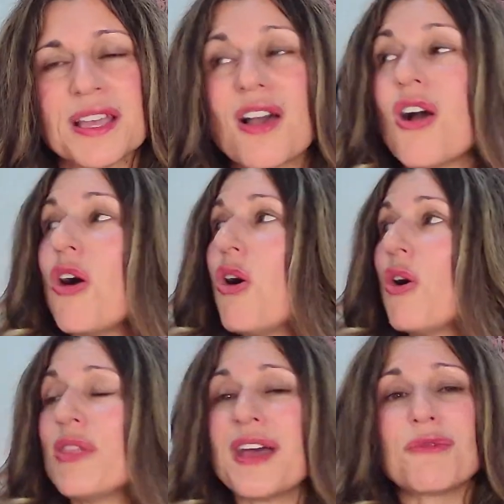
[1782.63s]

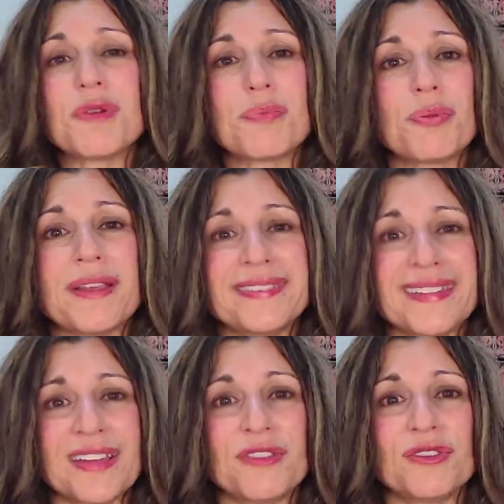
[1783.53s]
All that repressed
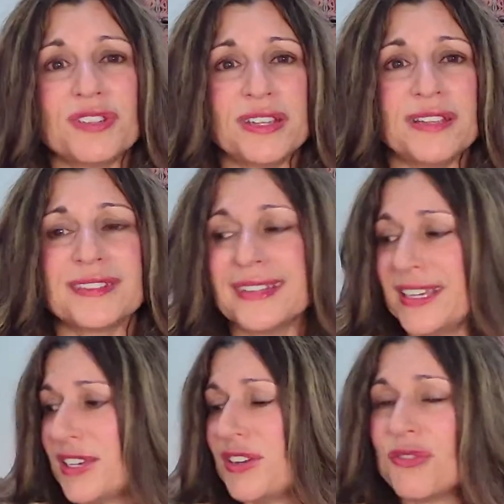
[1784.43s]
energies
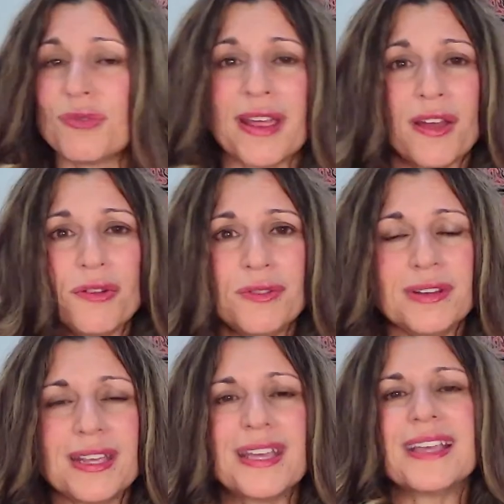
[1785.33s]
lingering around
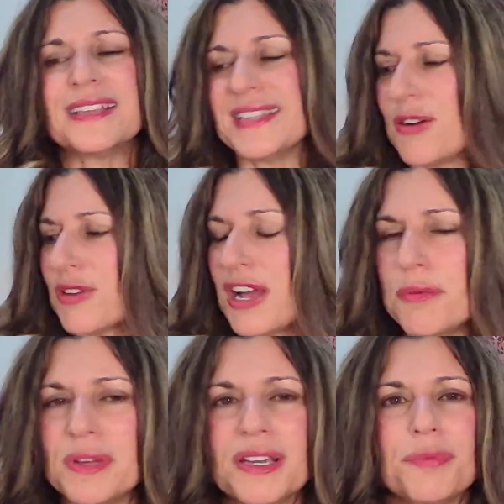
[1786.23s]
is now
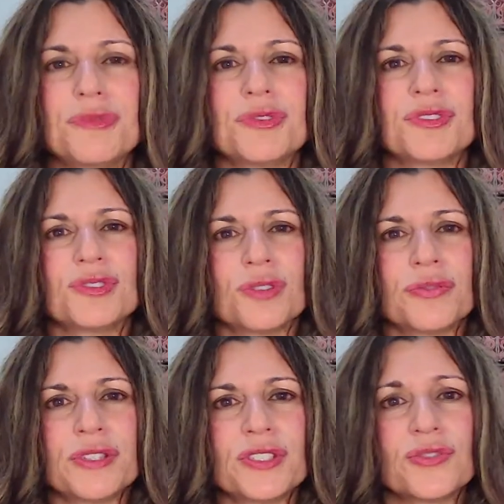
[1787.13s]
coming up to the
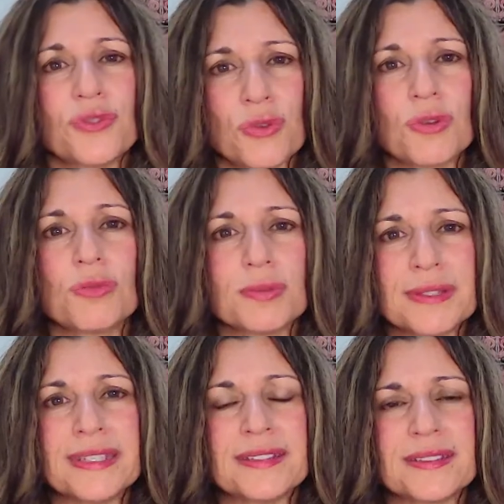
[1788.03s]
surface for
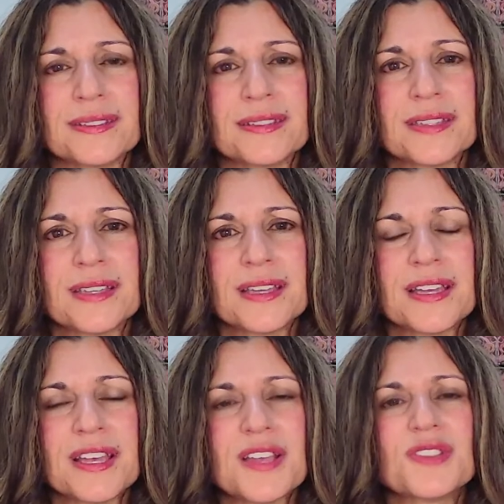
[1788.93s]
release.
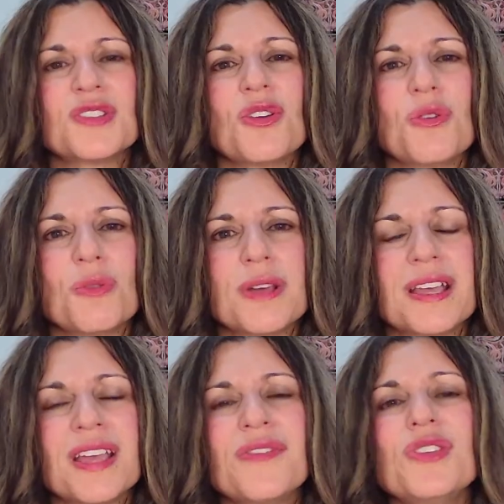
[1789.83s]
So
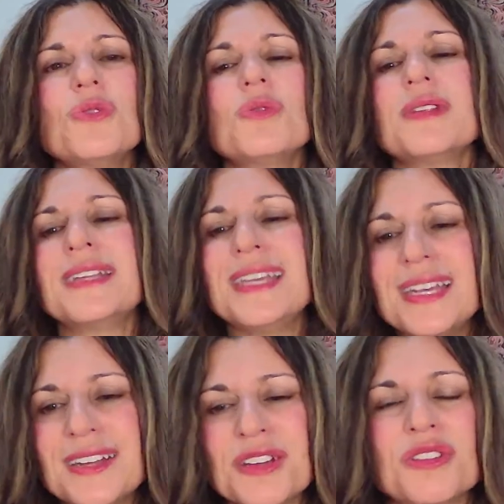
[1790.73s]
if you
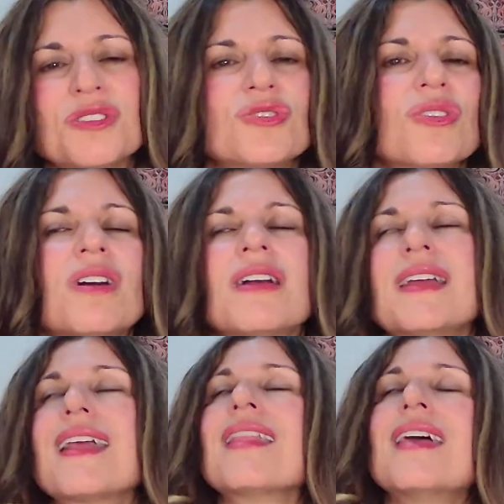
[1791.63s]
need a good
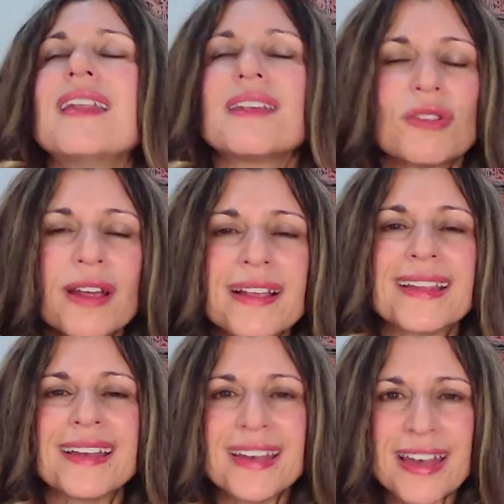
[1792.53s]
cry, let
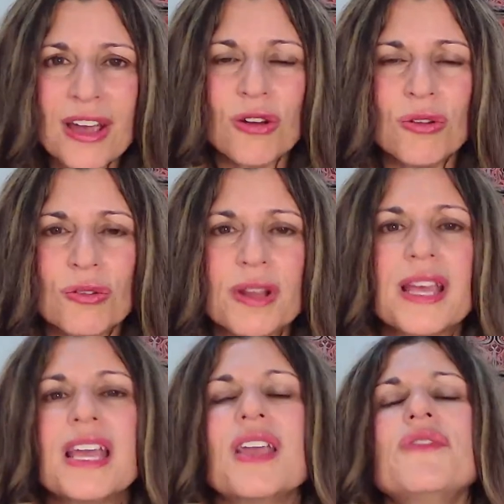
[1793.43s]
it out.
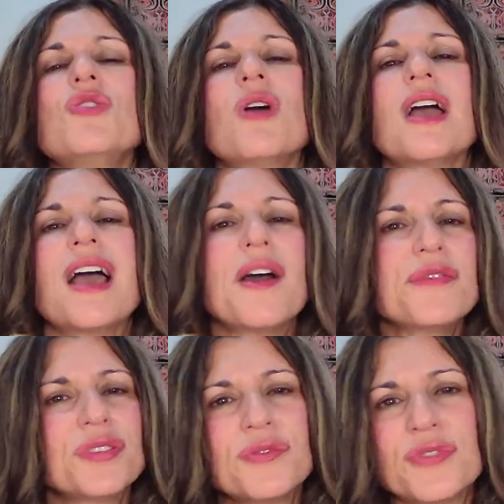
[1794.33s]
If you have
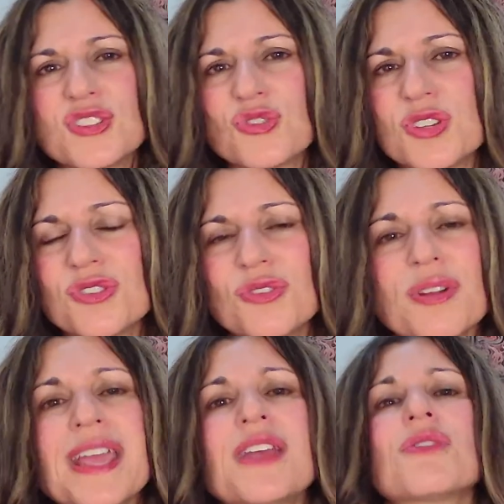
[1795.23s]
some frustration or
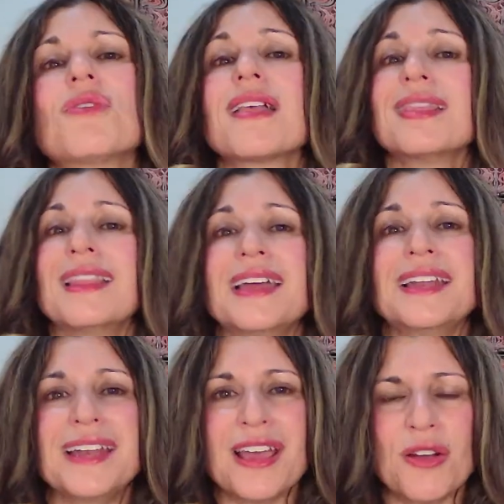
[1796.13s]
anger, let
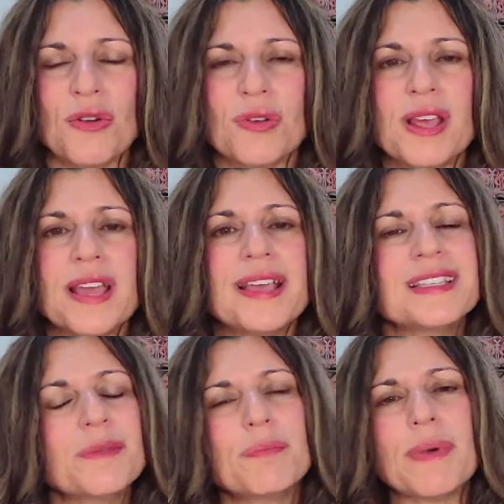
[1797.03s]
it out. Is
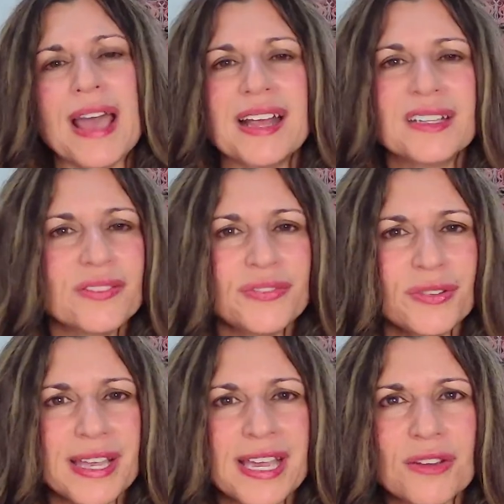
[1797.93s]
it bad to
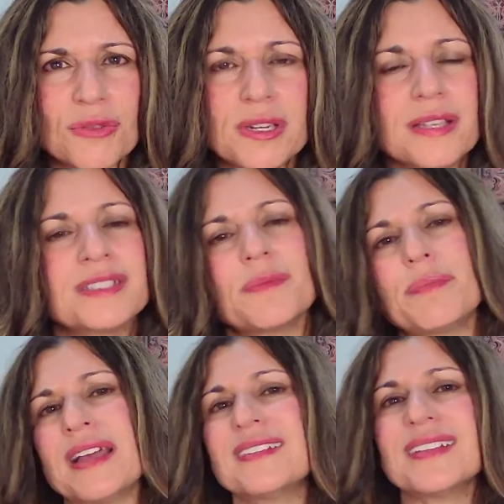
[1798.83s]
feel angry? Is it
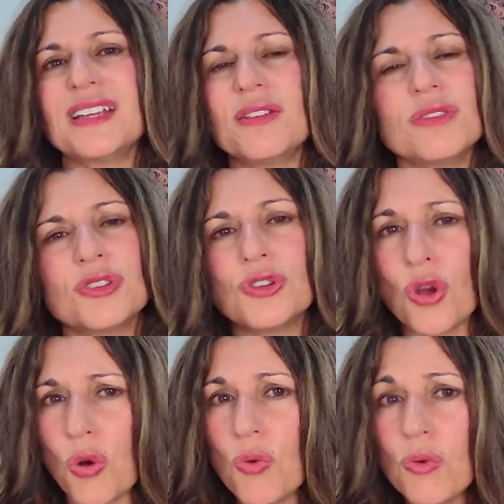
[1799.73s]
bad to let out?
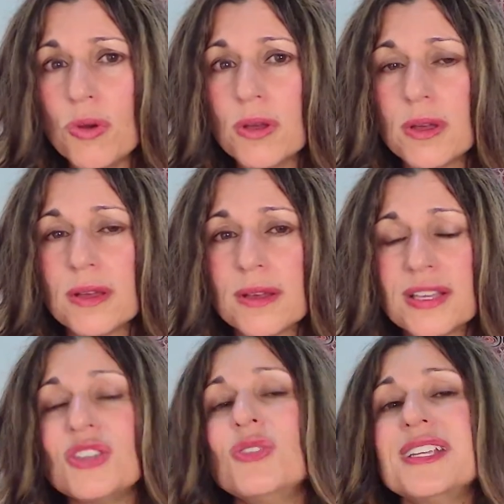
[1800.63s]
No.
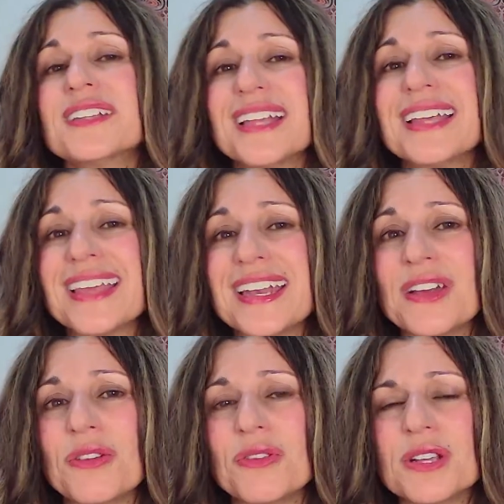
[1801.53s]
You need to let that
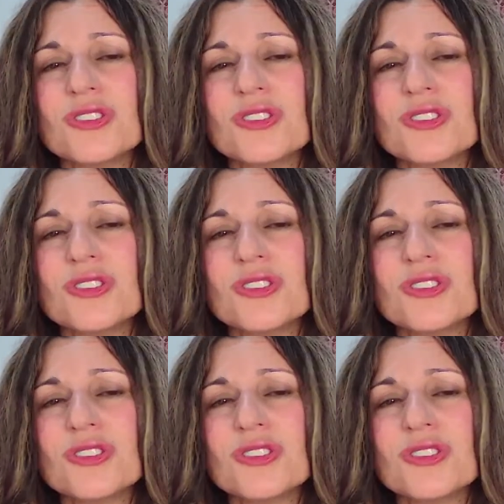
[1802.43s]
out.